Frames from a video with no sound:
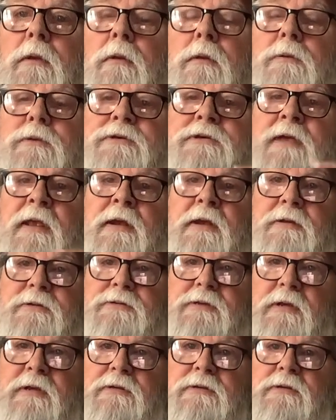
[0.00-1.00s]

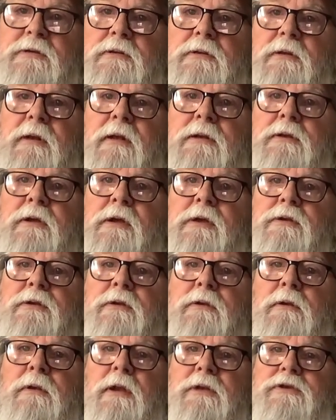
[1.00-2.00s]
sentences that
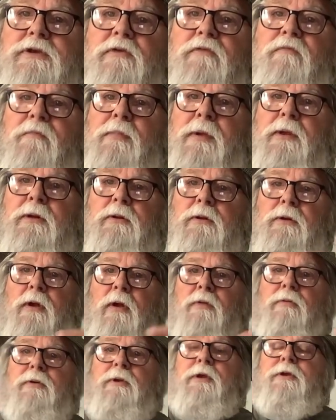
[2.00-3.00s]
you've built
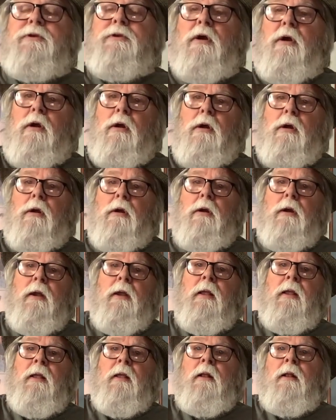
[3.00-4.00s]
on the guitar
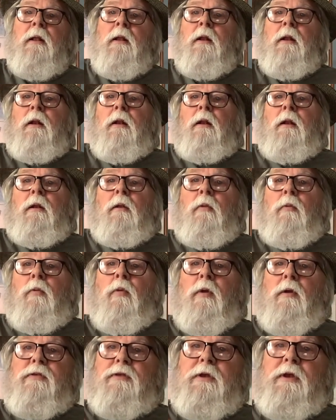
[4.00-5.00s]

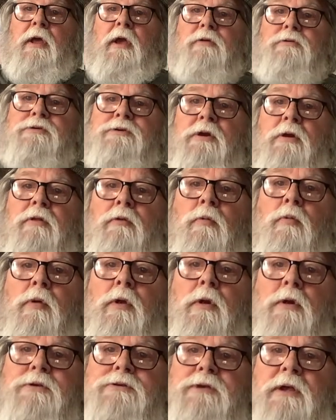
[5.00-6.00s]
where the notes are the
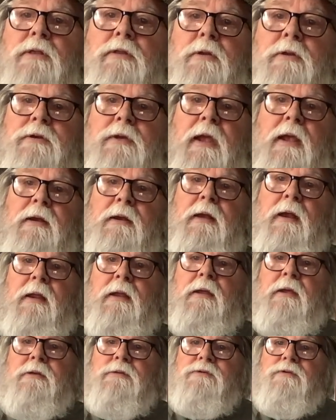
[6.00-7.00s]
words and the
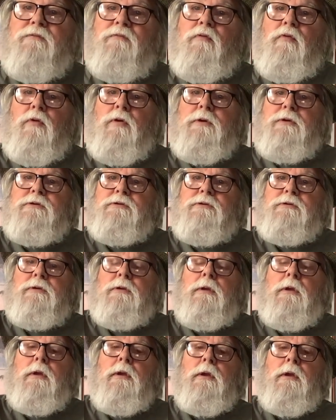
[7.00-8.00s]
technique is the voice.
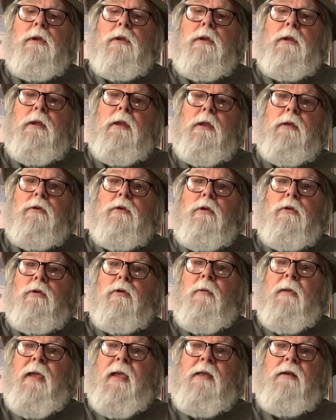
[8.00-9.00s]
And
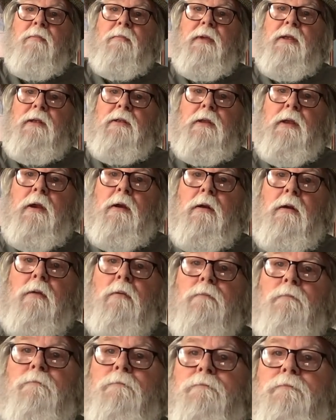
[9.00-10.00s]
you add them in
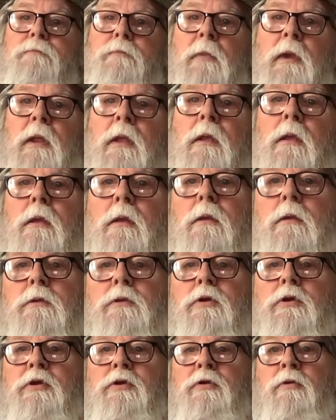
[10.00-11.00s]
there.
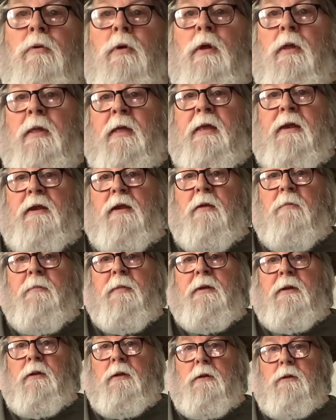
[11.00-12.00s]
You can do all that in the
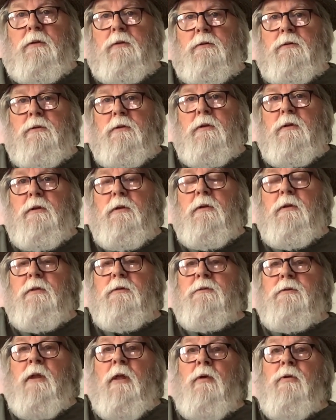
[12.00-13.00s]
middle
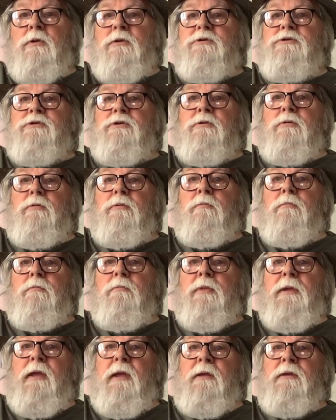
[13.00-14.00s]
as long as you
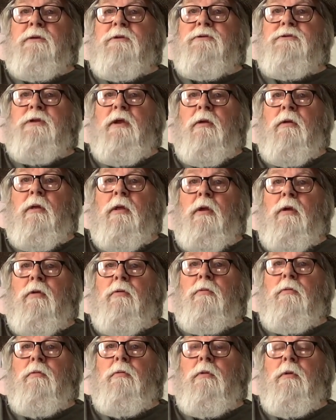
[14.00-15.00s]
begin the
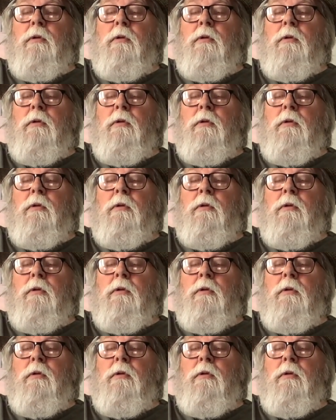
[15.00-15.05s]
solo